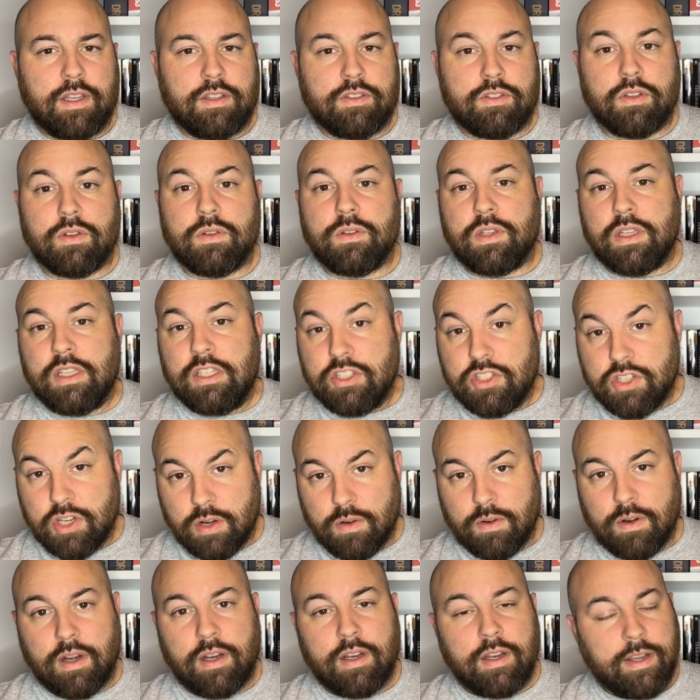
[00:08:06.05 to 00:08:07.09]
So in
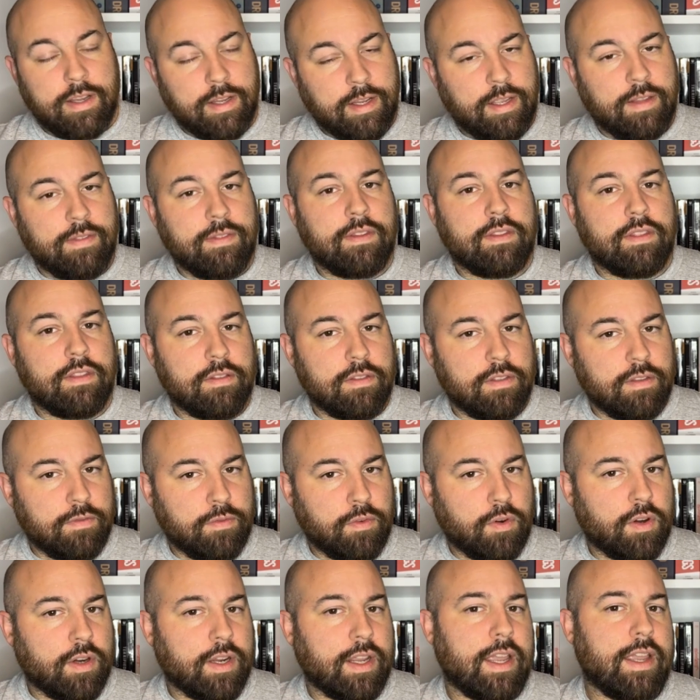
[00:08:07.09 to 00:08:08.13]
general, again, the
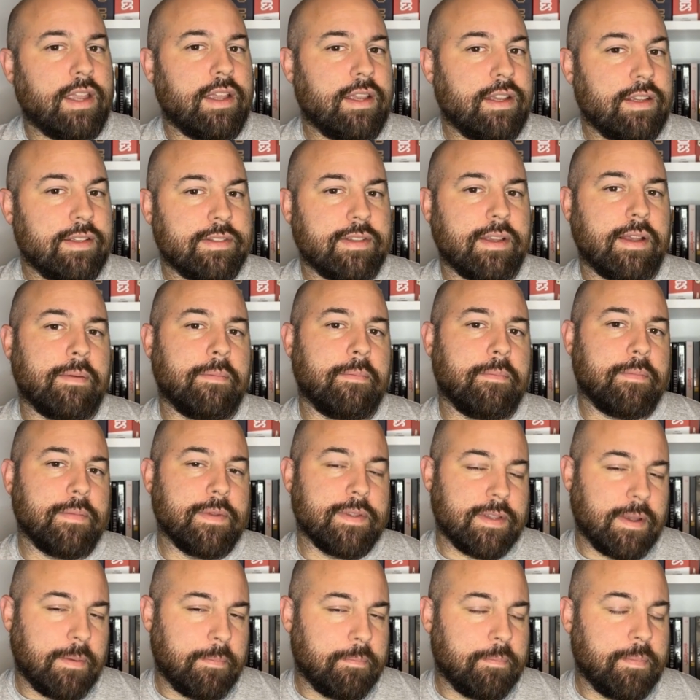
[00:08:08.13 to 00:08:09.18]
4K
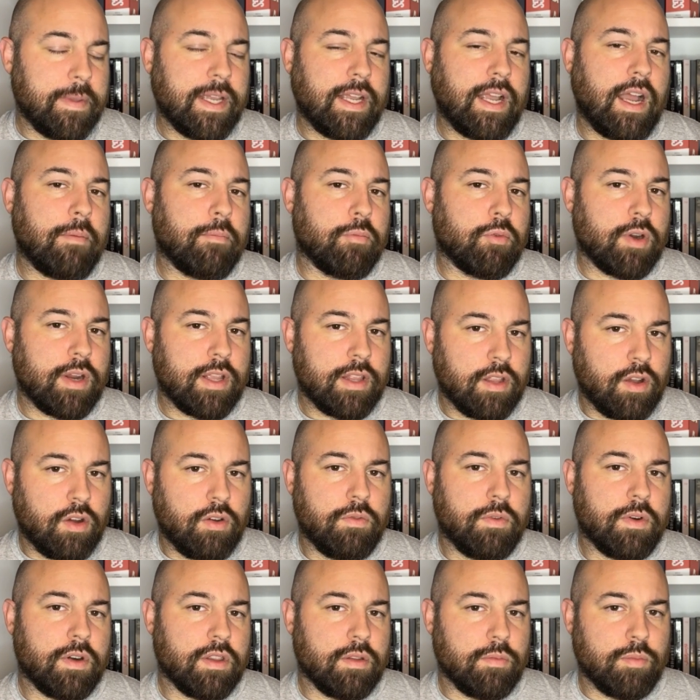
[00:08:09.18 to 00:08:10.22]
is a big upgrade
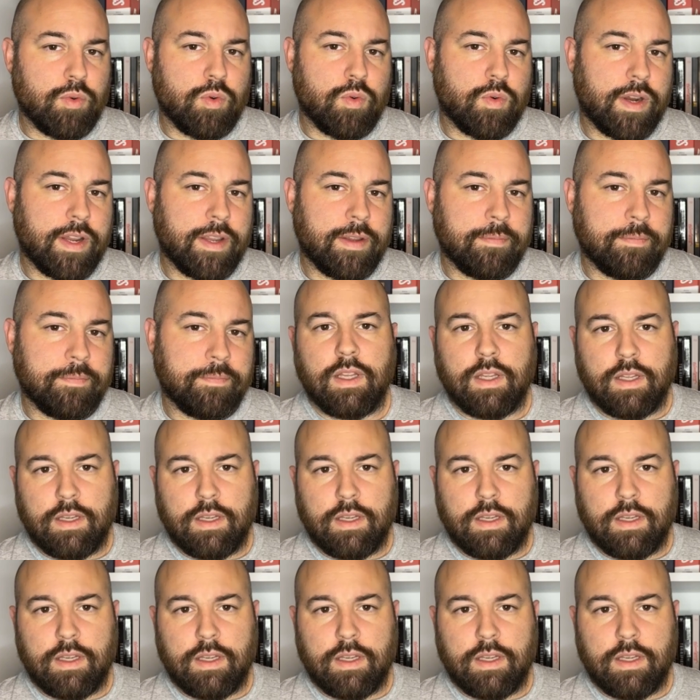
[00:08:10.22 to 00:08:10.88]
over the Blu-ray.